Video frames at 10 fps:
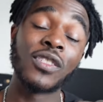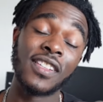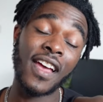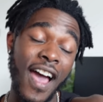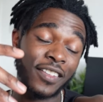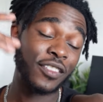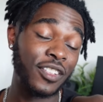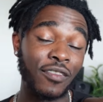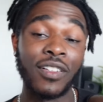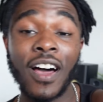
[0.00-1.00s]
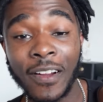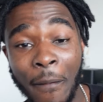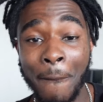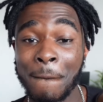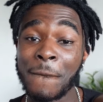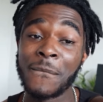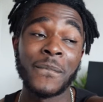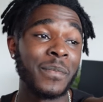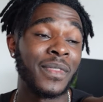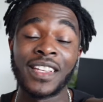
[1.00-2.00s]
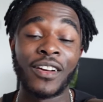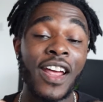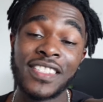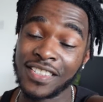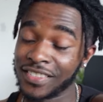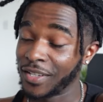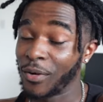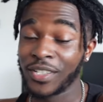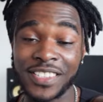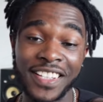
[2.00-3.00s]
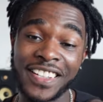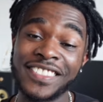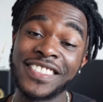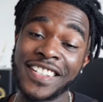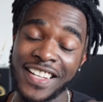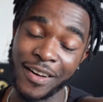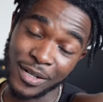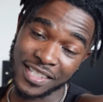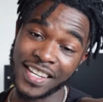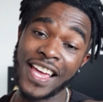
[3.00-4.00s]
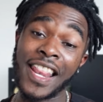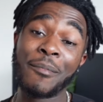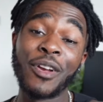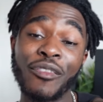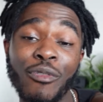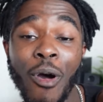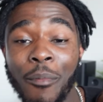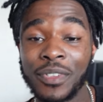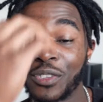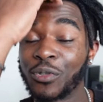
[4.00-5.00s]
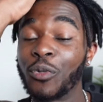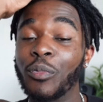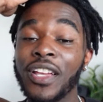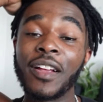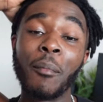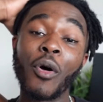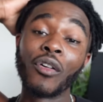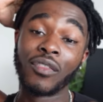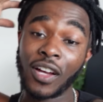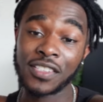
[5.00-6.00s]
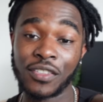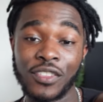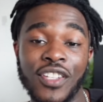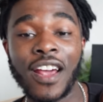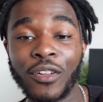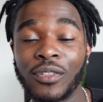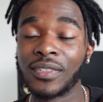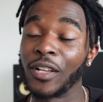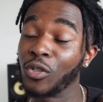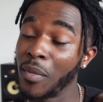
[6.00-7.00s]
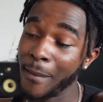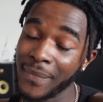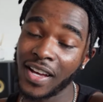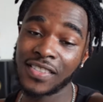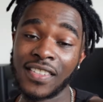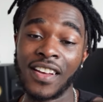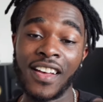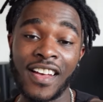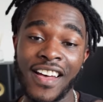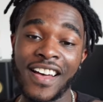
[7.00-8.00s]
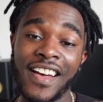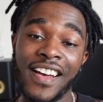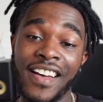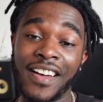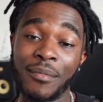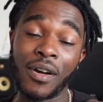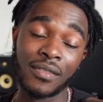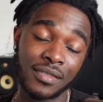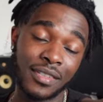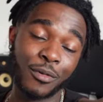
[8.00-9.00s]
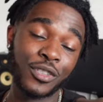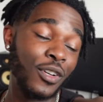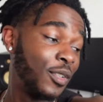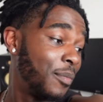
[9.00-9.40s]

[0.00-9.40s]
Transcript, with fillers: was the end of the vlog. Crazy, it lit once again let me know if you want me to bring more vlogs to the channel i'll do my best and bro wish you all the